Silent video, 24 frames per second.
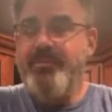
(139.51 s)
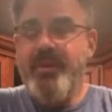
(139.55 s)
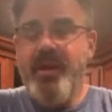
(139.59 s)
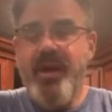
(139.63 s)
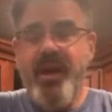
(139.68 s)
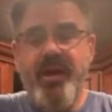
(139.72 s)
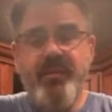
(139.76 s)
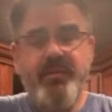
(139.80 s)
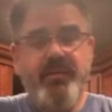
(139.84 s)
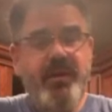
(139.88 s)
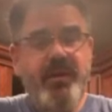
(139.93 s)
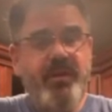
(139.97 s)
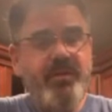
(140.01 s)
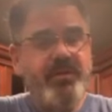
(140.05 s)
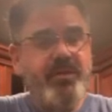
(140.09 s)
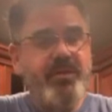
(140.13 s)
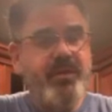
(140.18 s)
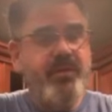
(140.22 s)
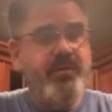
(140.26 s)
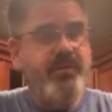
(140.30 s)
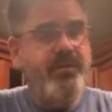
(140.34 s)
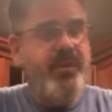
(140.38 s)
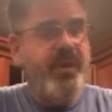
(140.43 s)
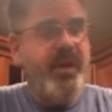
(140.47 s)
as long as
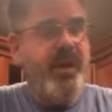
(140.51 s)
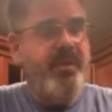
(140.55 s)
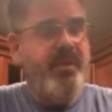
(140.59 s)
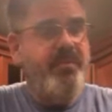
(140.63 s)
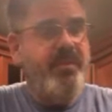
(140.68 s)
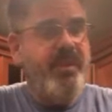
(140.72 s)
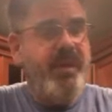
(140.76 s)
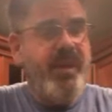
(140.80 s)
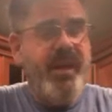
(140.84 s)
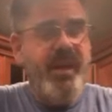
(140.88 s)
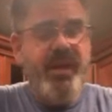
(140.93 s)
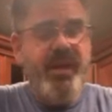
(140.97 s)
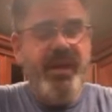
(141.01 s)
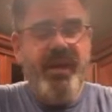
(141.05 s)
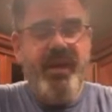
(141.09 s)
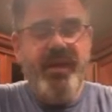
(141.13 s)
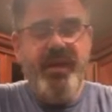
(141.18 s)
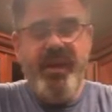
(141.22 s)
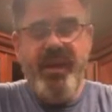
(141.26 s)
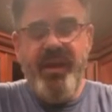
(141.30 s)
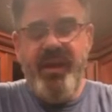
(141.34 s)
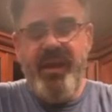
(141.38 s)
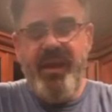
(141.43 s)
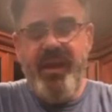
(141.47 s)
you've been
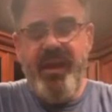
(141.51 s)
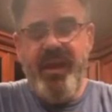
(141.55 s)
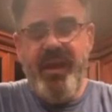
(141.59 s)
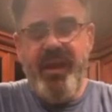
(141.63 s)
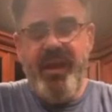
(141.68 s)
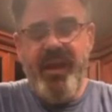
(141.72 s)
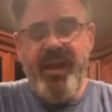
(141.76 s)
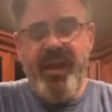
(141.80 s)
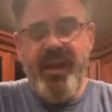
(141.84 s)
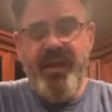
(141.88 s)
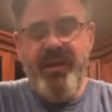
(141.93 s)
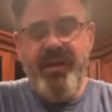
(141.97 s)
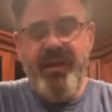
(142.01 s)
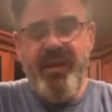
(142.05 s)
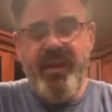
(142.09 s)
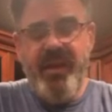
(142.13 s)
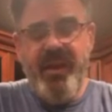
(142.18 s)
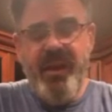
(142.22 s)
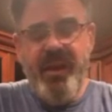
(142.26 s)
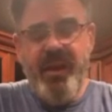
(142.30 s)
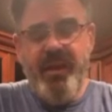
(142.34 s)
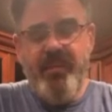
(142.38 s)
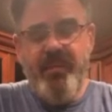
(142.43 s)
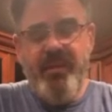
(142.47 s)
a
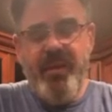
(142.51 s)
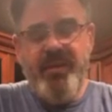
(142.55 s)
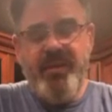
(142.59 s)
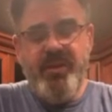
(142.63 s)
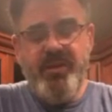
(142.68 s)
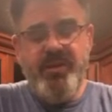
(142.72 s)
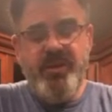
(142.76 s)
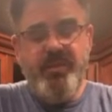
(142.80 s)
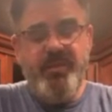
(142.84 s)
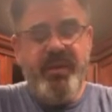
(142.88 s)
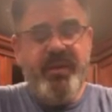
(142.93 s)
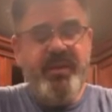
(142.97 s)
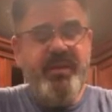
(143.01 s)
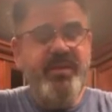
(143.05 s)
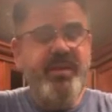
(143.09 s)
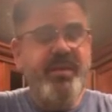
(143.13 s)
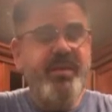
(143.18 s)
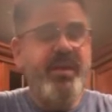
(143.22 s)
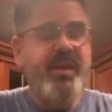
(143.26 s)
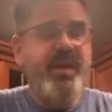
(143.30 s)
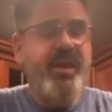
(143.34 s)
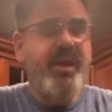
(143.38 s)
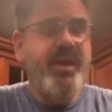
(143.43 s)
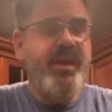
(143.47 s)
participant
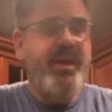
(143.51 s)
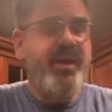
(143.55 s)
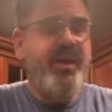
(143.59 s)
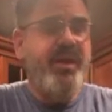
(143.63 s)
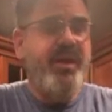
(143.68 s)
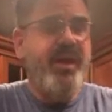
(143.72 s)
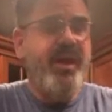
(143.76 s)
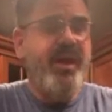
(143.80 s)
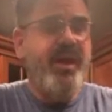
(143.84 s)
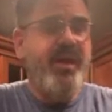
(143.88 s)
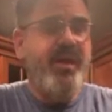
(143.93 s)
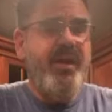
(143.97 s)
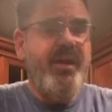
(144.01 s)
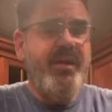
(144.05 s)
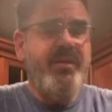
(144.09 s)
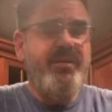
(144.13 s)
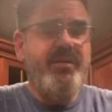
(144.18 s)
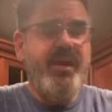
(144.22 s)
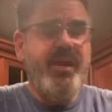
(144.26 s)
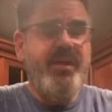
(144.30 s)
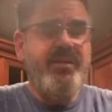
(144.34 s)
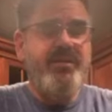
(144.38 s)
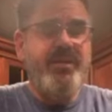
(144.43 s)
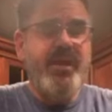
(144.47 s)

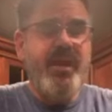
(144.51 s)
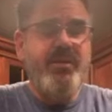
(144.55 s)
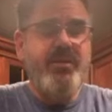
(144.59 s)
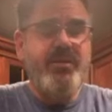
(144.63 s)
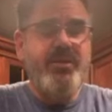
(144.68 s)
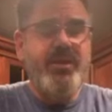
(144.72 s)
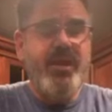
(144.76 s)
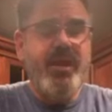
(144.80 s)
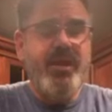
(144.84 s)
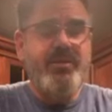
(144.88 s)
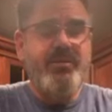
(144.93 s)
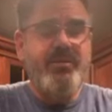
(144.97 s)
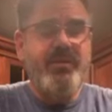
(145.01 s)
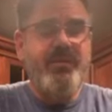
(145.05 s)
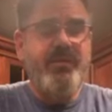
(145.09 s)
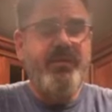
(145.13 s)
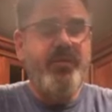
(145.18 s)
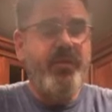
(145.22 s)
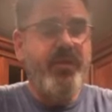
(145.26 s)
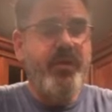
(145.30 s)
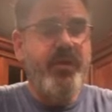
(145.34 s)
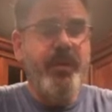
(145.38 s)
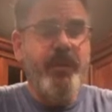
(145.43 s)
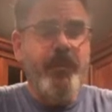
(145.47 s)
in Sour Johns
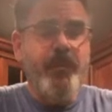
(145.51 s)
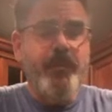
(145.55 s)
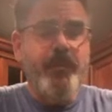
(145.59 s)
before.